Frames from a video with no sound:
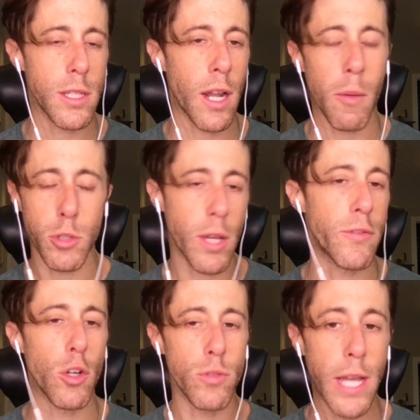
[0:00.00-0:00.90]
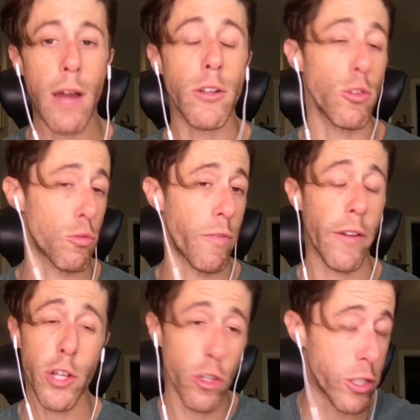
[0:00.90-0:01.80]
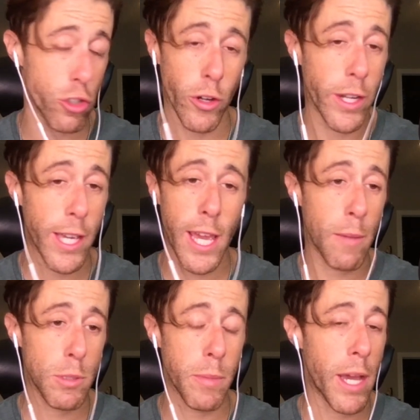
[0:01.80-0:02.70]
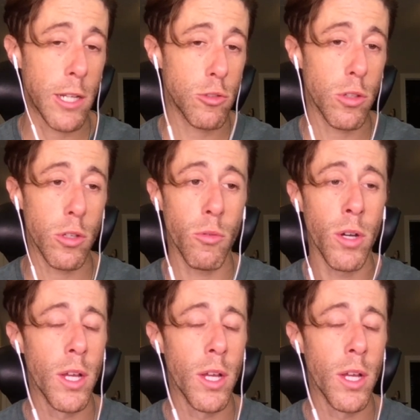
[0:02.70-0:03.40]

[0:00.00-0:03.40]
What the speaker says: I almost have no doubt. He looked very good at training camp, to be honest with you.